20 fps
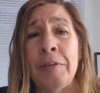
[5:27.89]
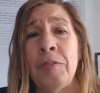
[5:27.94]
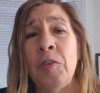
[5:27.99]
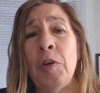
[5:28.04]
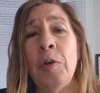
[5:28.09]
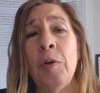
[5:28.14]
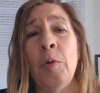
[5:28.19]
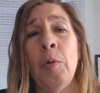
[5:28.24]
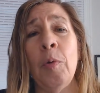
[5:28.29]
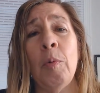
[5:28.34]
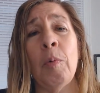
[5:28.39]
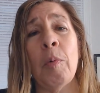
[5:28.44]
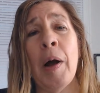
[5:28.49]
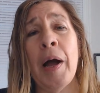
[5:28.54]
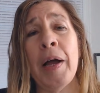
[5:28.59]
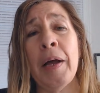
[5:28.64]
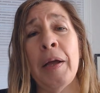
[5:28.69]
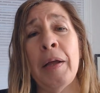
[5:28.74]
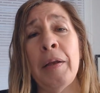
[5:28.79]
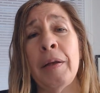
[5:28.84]
Do you
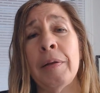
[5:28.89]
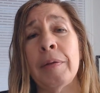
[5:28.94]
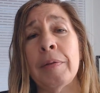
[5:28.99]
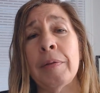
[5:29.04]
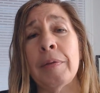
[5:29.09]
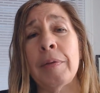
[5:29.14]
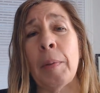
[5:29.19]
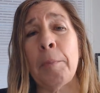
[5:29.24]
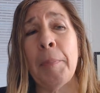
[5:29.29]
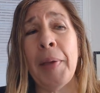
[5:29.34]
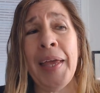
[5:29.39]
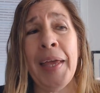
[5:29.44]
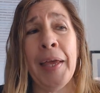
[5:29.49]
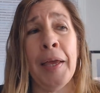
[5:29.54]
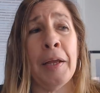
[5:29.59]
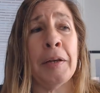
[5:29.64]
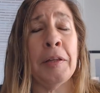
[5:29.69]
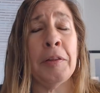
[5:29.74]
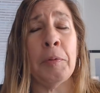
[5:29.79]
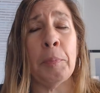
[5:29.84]
want the
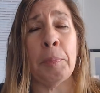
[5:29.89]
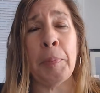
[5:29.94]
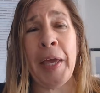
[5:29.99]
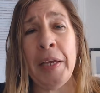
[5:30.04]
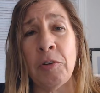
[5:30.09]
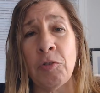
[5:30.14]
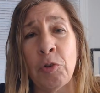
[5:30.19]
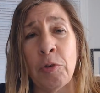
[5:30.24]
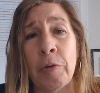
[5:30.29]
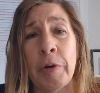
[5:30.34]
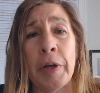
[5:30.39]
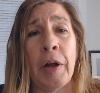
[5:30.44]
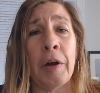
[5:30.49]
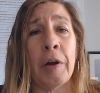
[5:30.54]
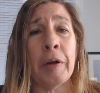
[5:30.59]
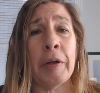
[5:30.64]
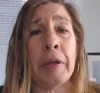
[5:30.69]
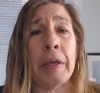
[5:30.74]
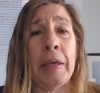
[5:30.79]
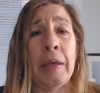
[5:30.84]
man and the
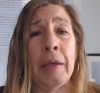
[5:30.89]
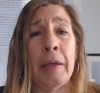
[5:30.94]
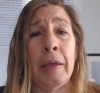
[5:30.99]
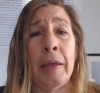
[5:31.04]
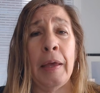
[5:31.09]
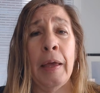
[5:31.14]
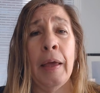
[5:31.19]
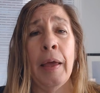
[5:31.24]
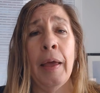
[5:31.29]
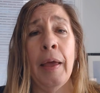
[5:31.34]
patriarchy?